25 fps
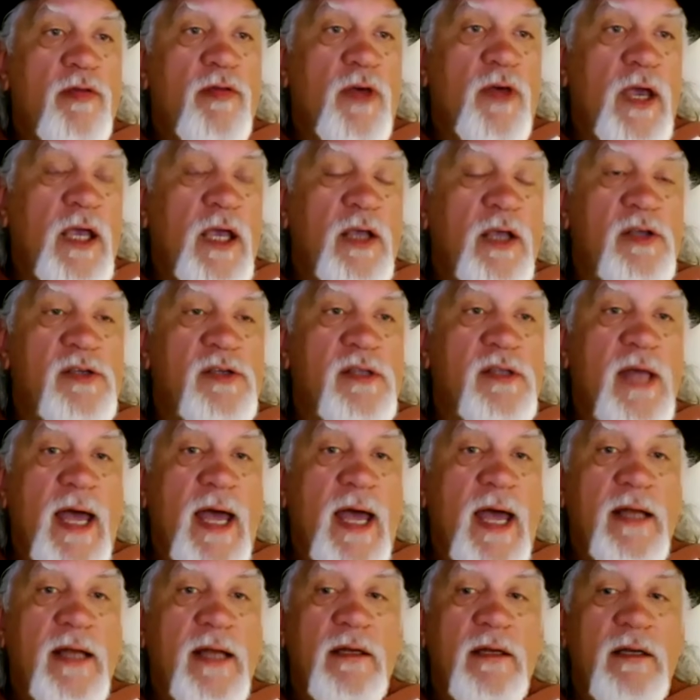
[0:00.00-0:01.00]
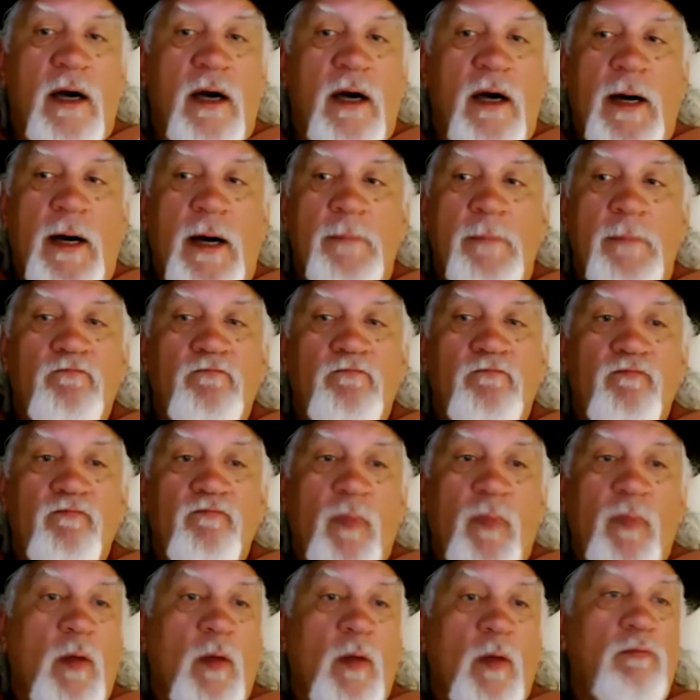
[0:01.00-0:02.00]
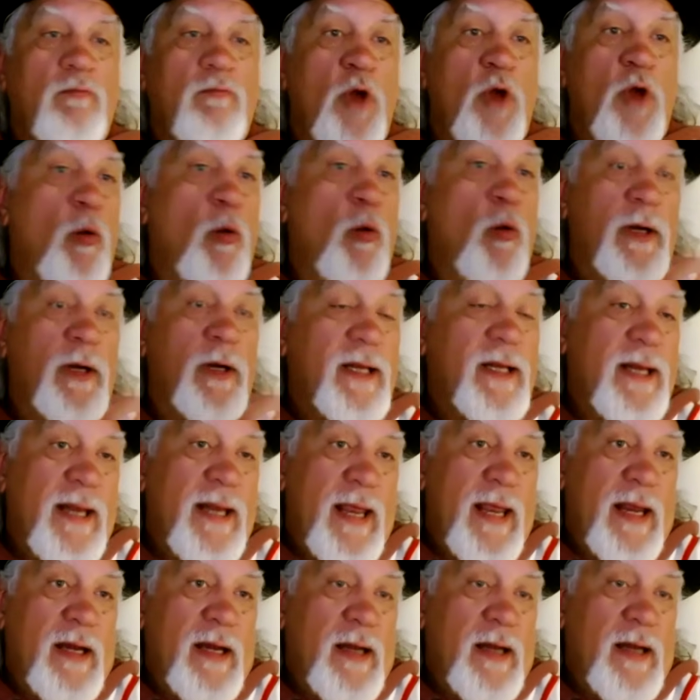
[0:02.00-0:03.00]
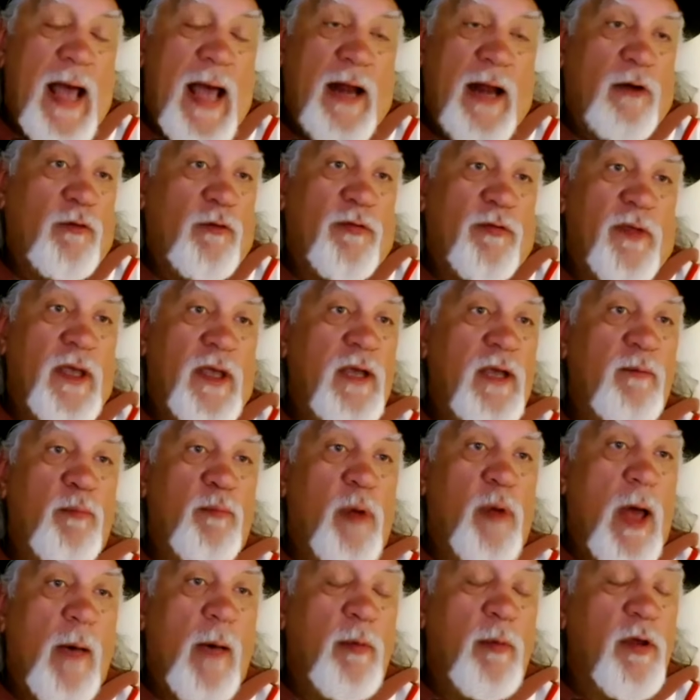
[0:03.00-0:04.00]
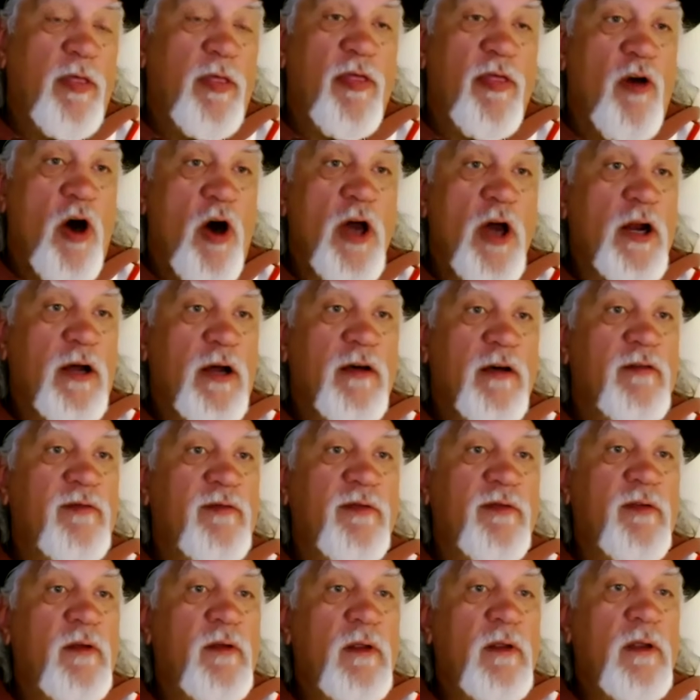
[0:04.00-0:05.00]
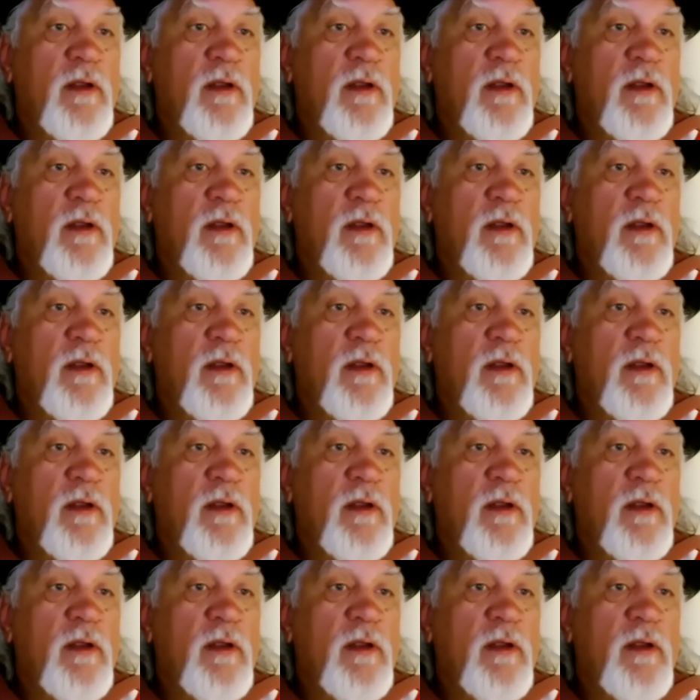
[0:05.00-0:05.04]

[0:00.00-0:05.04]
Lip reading: things that no one had, I don't think, probably thought of